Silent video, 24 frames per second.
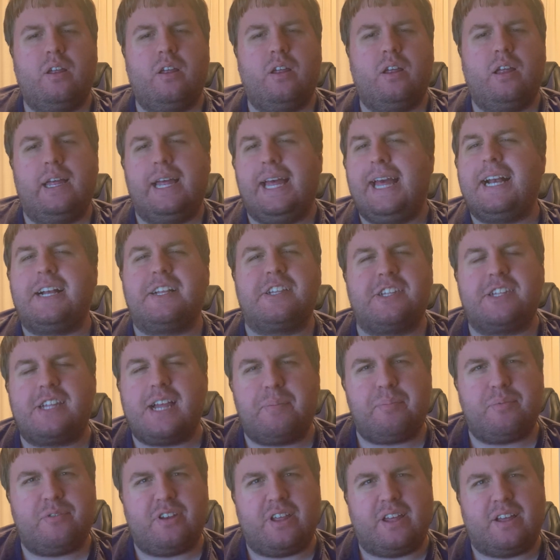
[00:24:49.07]

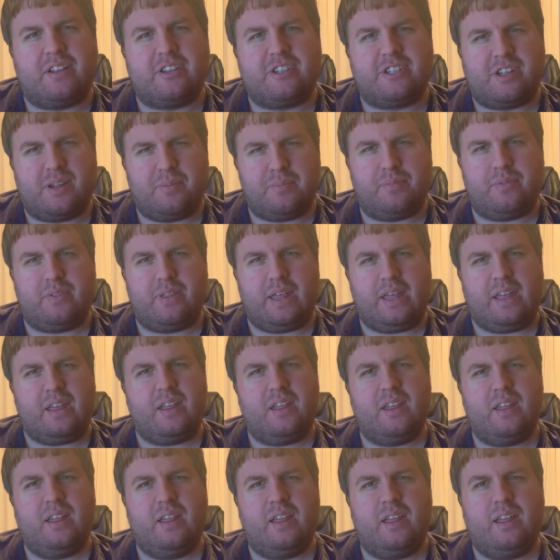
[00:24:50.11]
accepting something
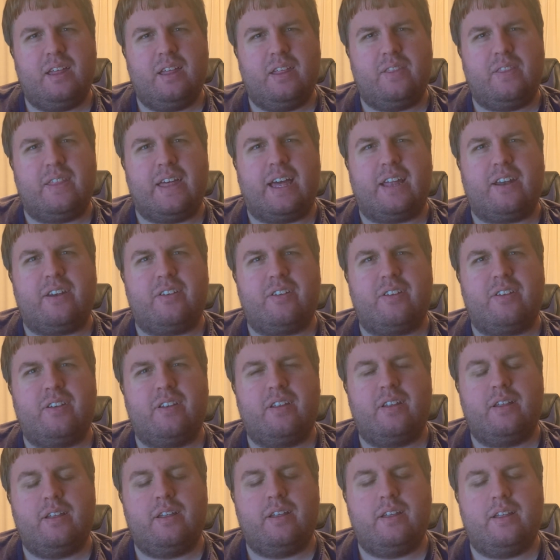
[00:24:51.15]
that
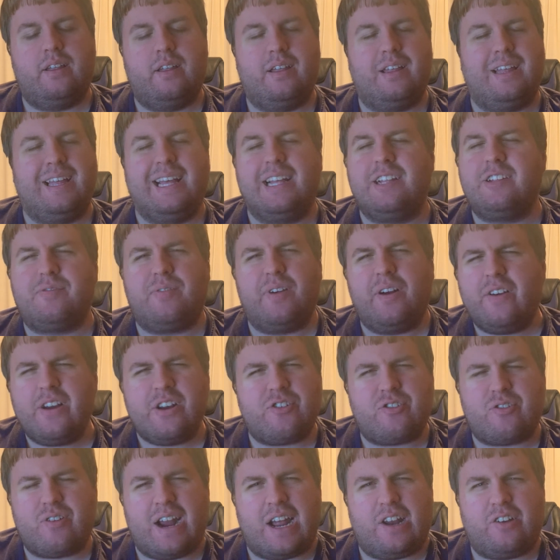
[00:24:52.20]
is very
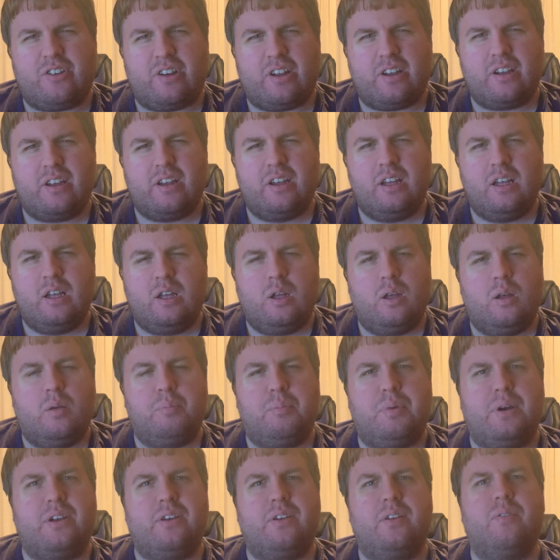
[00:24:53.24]
tragic,
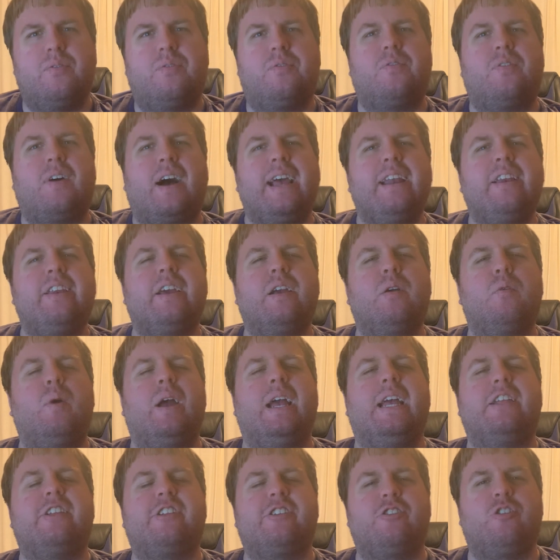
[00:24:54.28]
but finding
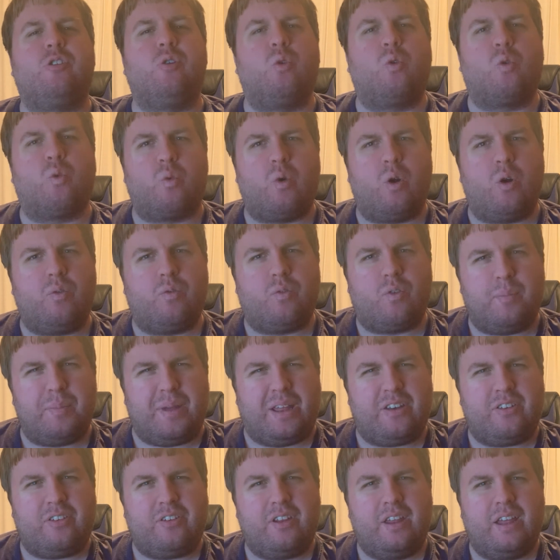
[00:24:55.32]
ways to grow from
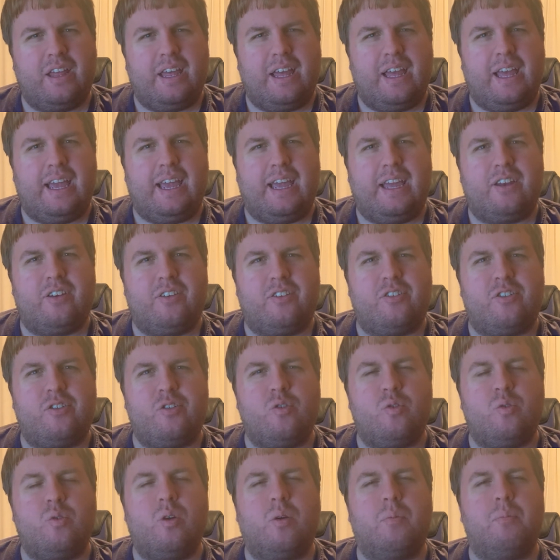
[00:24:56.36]
it and
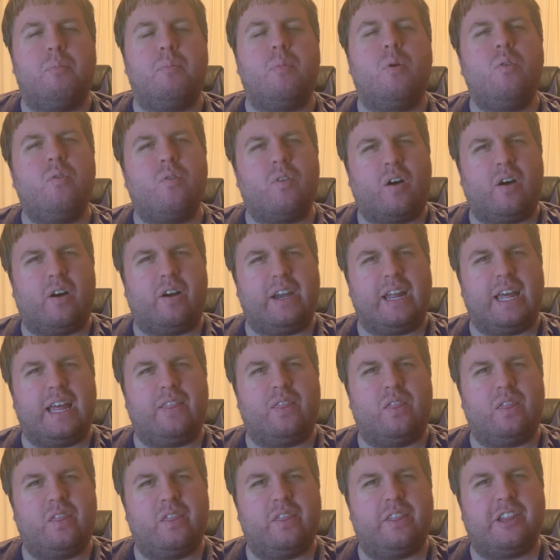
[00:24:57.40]
to move on
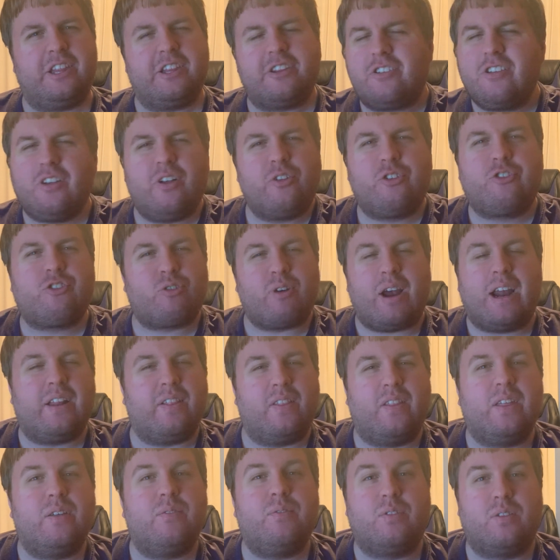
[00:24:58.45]
and still try to
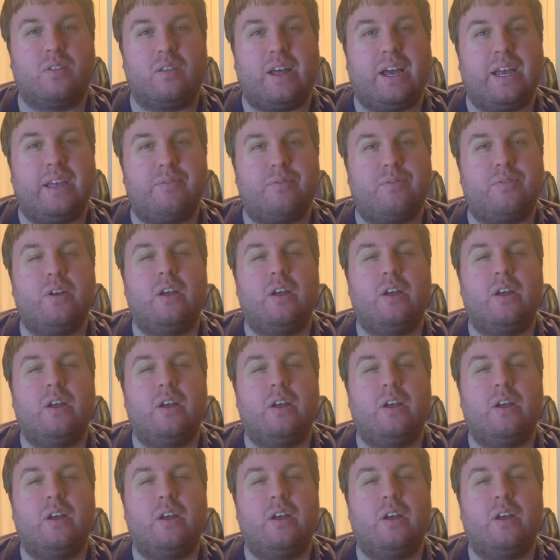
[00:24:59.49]
live life